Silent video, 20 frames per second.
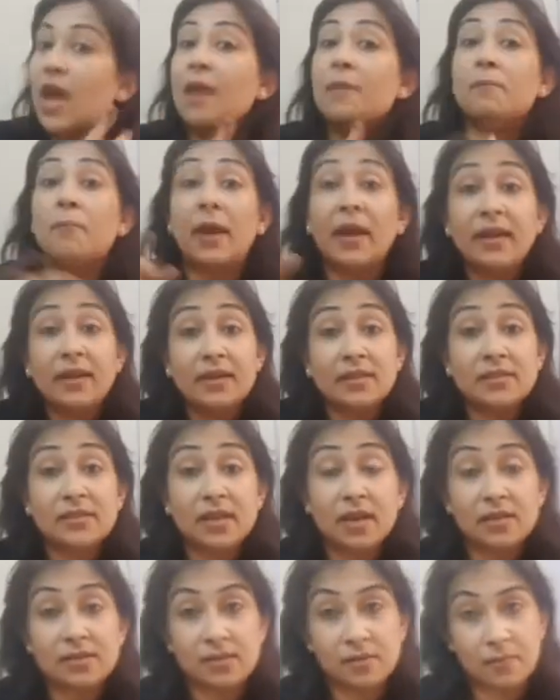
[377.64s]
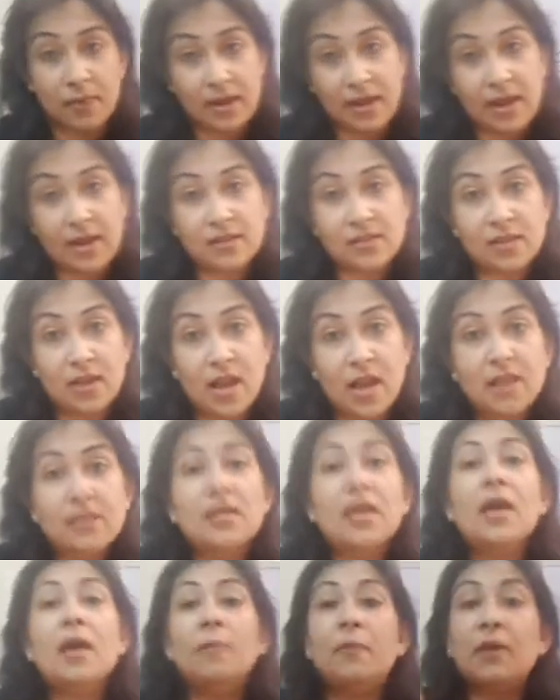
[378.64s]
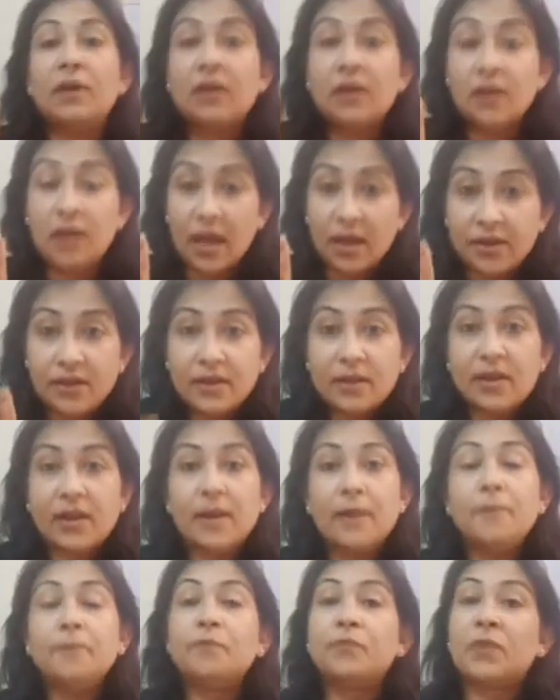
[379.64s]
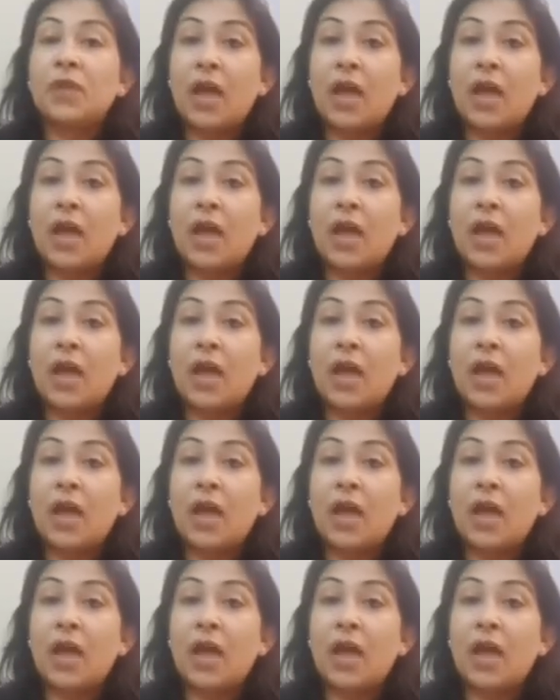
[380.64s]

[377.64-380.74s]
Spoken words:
I might discuss in my next class. But currently,